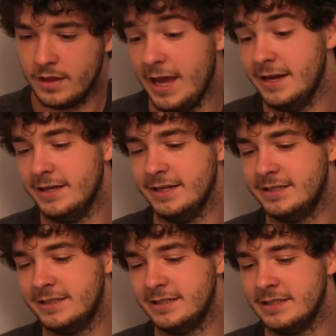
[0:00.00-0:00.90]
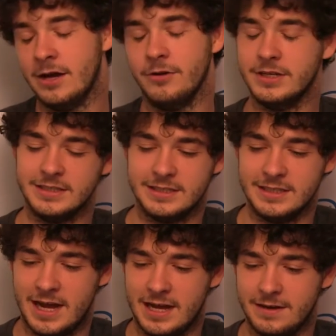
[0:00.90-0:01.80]
and this, no, this is
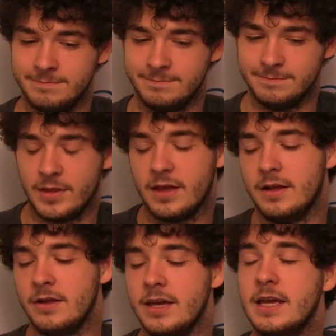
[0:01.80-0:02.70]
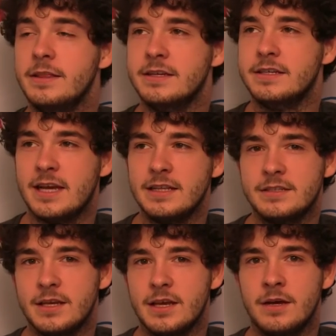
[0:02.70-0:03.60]
not. Mm. In the
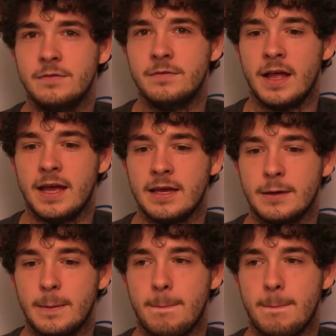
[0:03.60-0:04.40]
sense of like